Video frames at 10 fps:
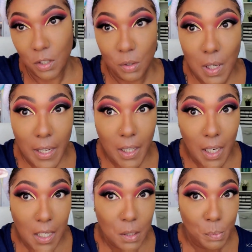I do like a
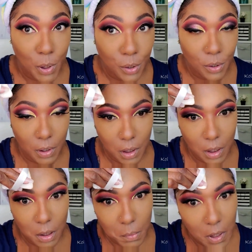nice blurred
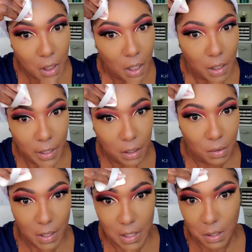look, but not like
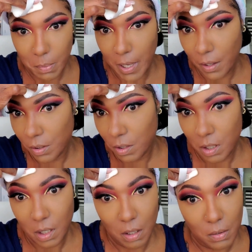crazy
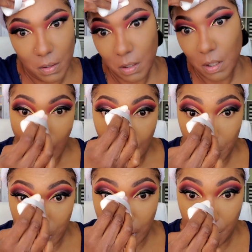powdered. So I
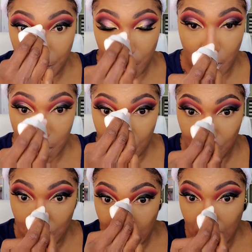will definitely
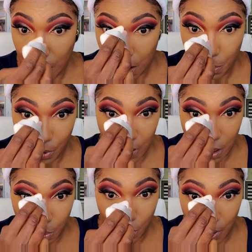use setting
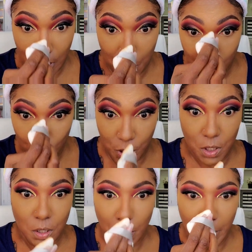spray to bring that
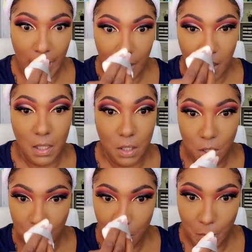moisture back
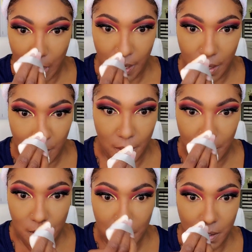into my
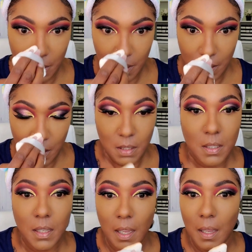uh,
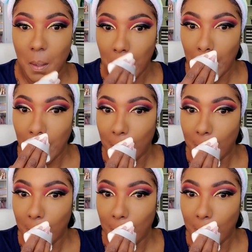skin.